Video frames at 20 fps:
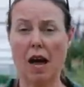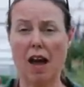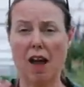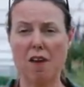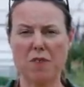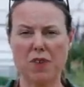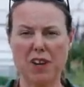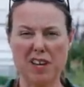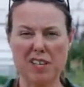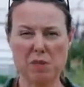
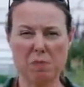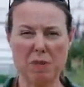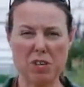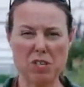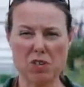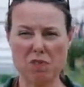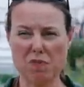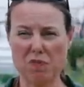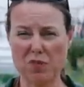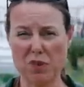I forgot to
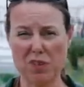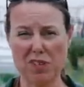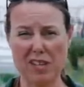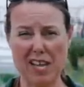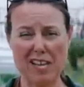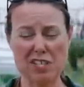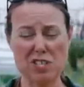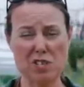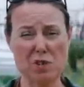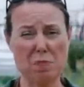mention
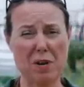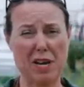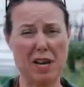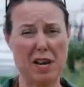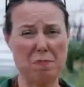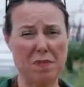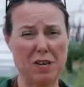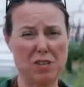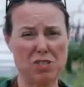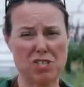fertilizer, but
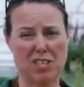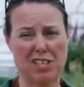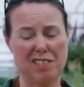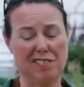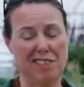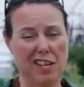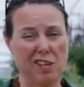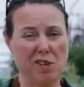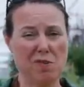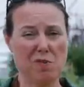I
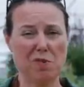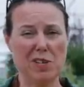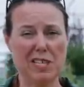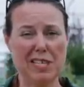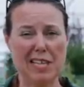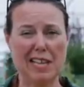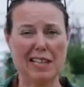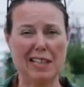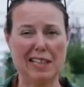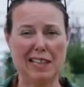mentioned they don't
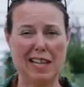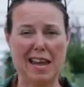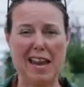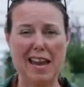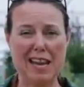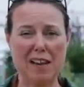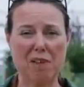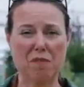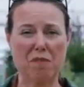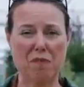really
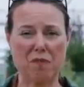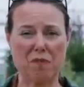like